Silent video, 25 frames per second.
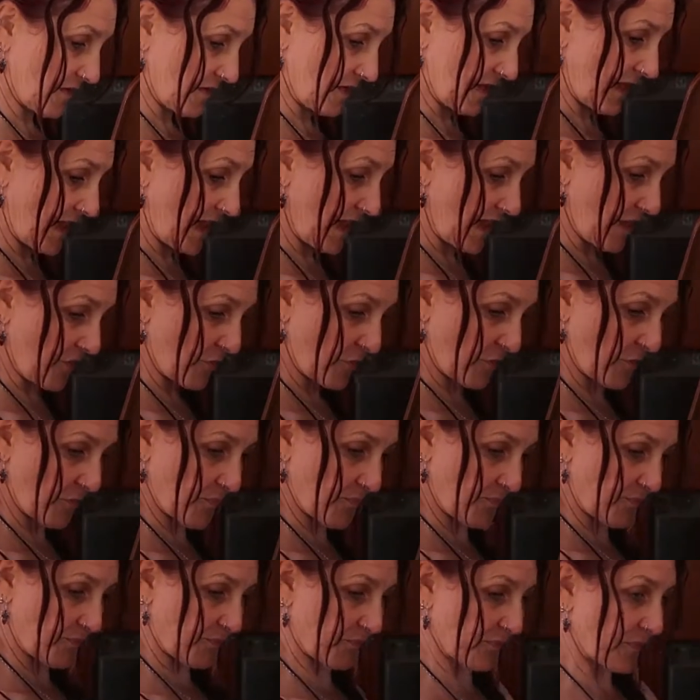Now,
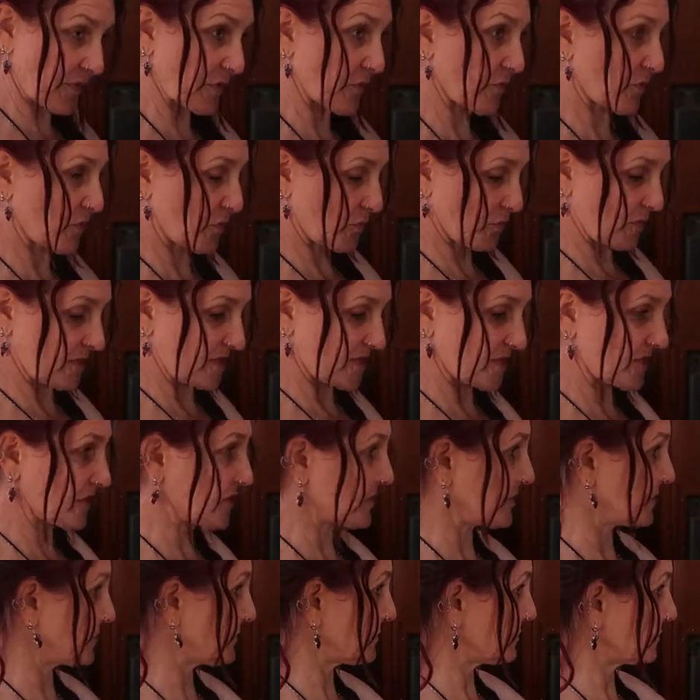what we
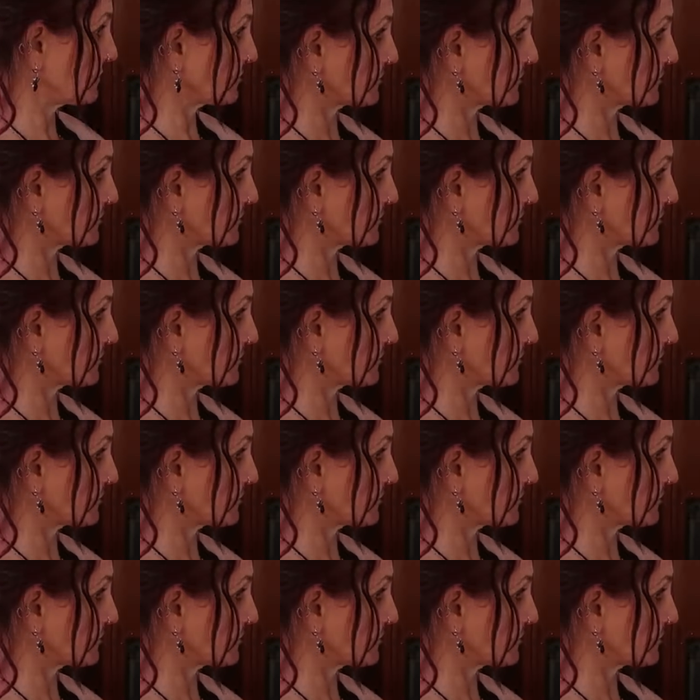do